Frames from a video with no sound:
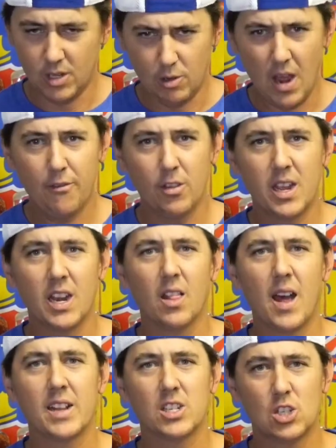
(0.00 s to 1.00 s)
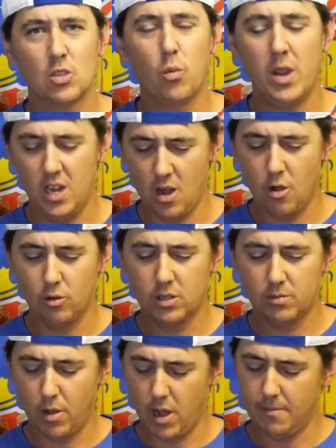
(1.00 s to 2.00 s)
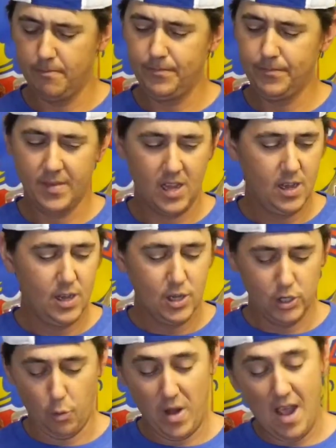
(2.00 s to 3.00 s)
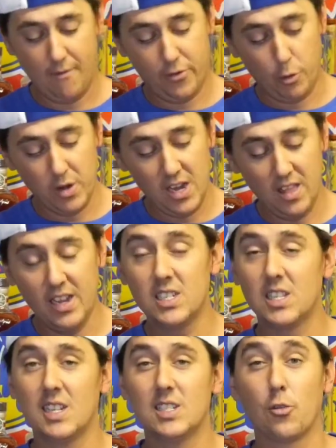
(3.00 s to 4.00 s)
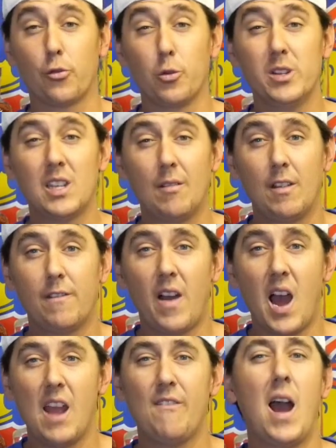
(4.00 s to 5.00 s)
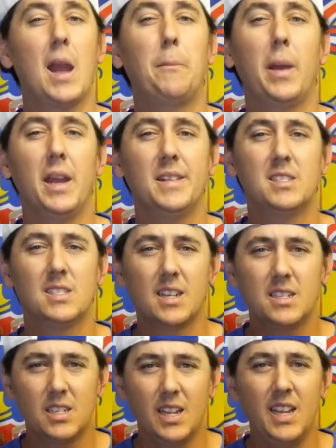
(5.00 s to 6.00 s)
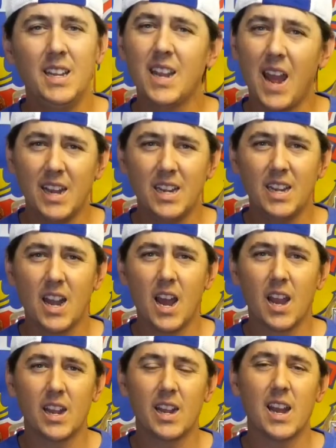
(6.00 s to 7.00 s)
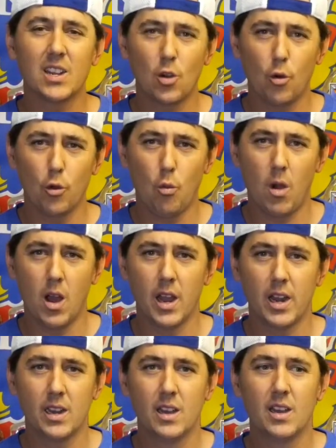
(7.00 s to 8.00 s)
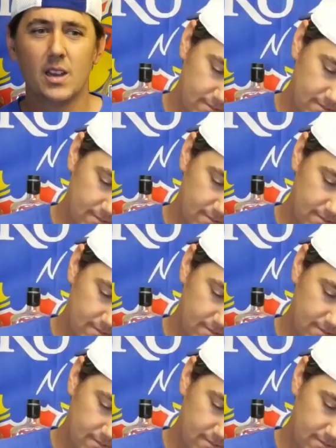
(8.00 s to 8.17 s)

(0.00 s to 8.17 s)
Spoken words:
you definitely get a lot of sweet notes. But so we have 3 of these. These are $3.75. I paid $16.99 at Total Wine.